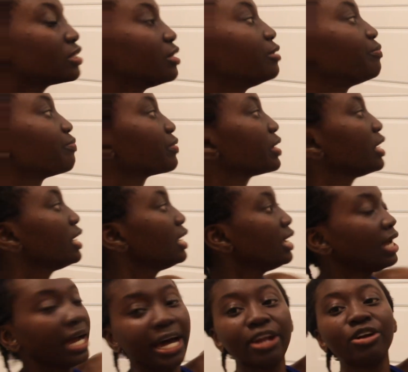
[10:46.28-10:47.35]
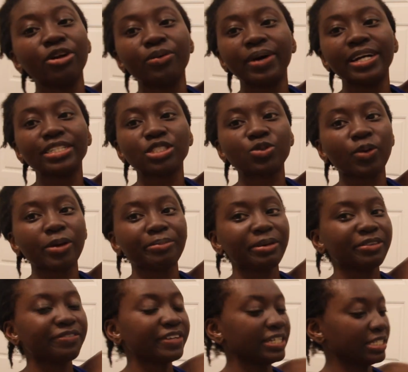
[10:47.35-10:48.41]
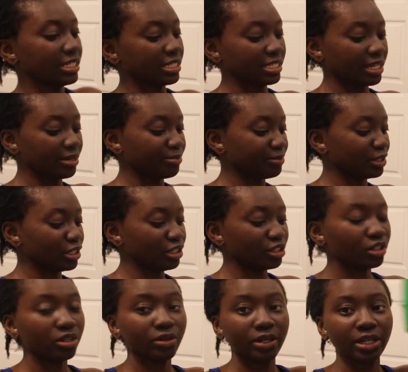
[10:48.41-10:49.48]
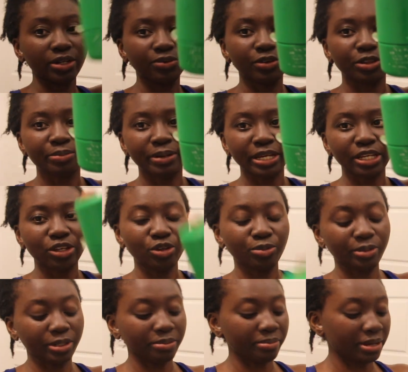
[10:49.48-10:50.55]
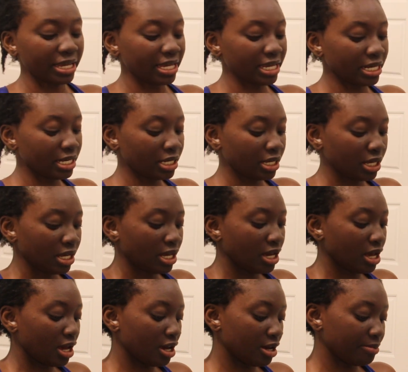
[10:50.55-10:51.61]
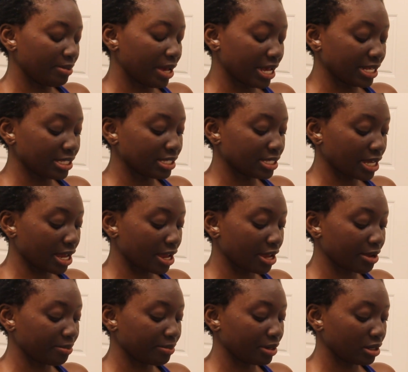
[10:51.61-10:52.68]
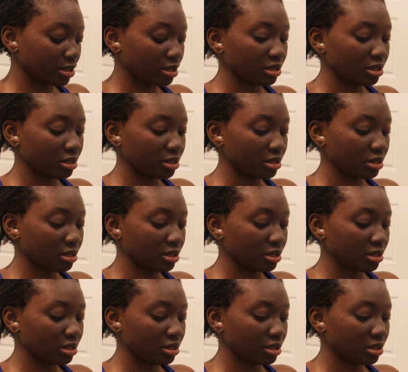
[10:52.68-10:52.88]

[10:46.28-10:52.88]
so I don't know why I just wiped my face, because I'm gonna go in with my human made uh, enzyme